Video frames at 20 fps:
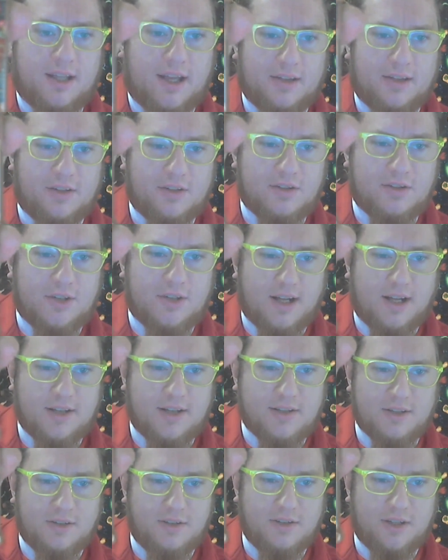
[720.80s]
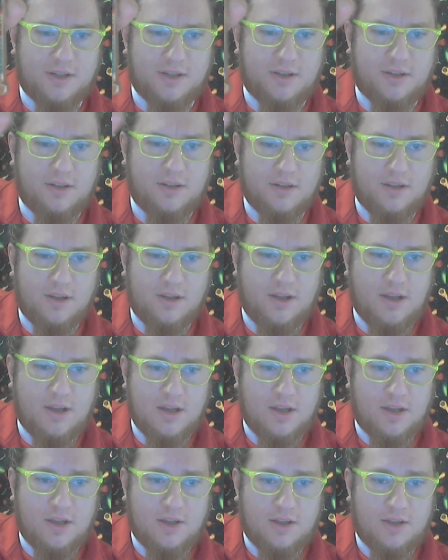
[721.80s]
in the shot so
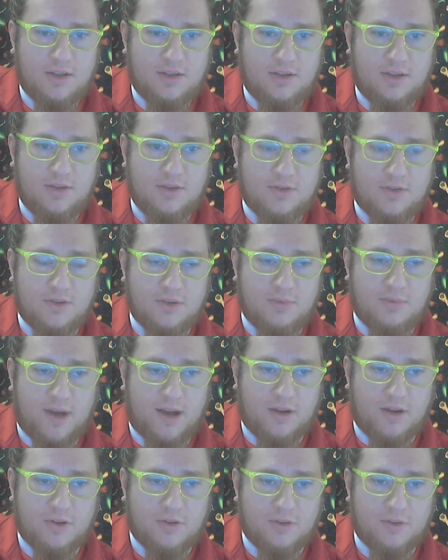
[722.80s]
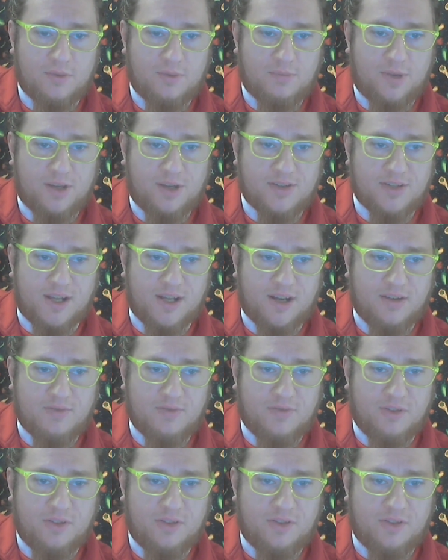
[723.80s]
the YouTube algorithm picks that up
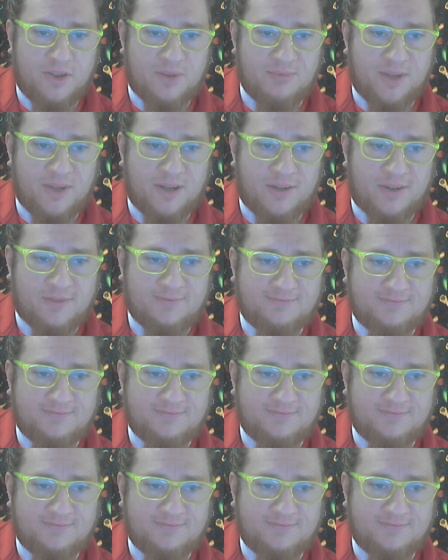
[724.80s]
for the thumbnail.